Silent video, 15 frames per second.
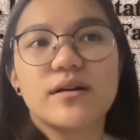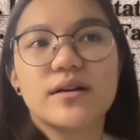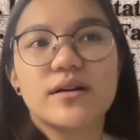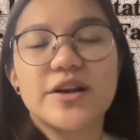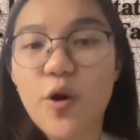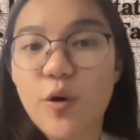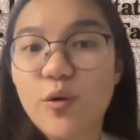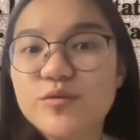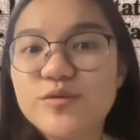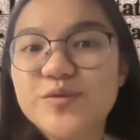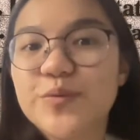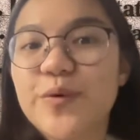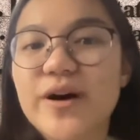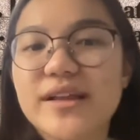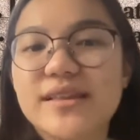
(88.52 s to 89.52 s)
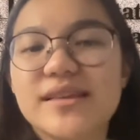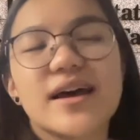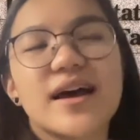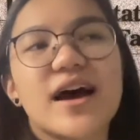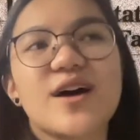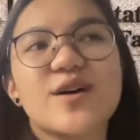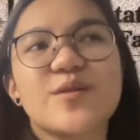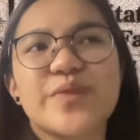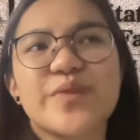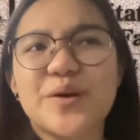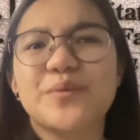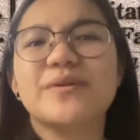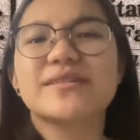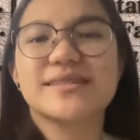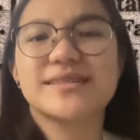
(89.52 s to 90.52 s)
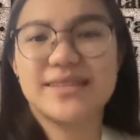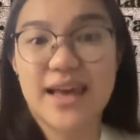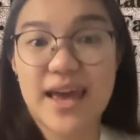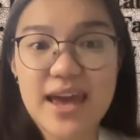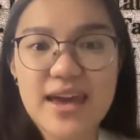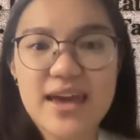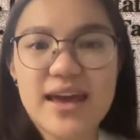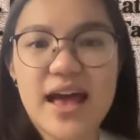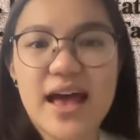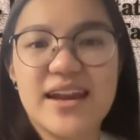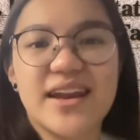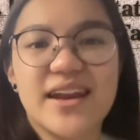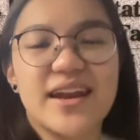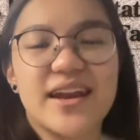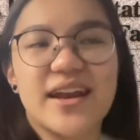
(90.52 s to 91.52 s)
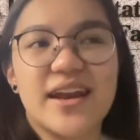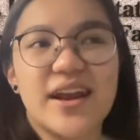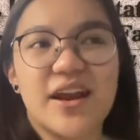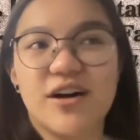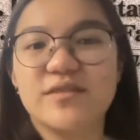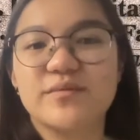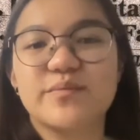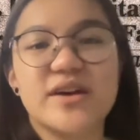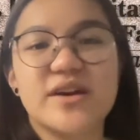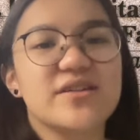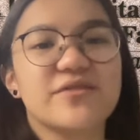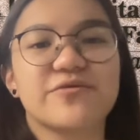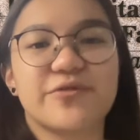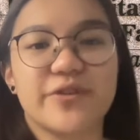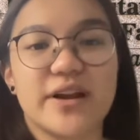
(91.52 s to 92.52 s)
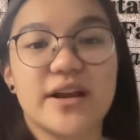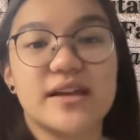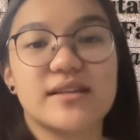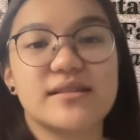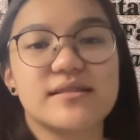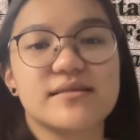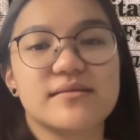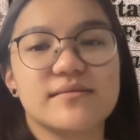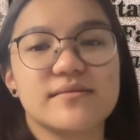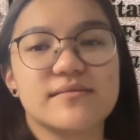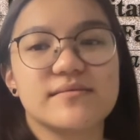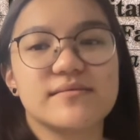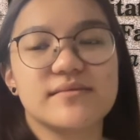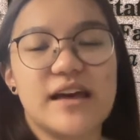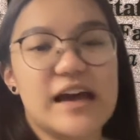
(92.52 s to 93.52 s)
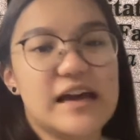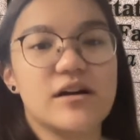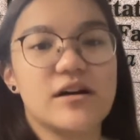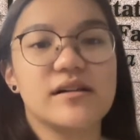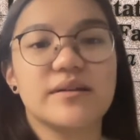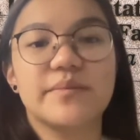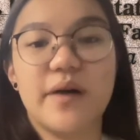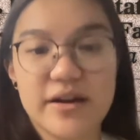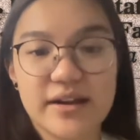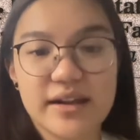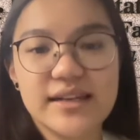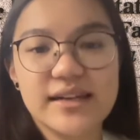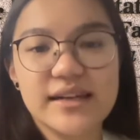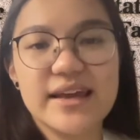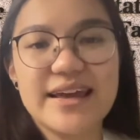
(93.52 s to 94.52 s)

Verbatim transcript: knows what they want to say and not being afraid at all about it.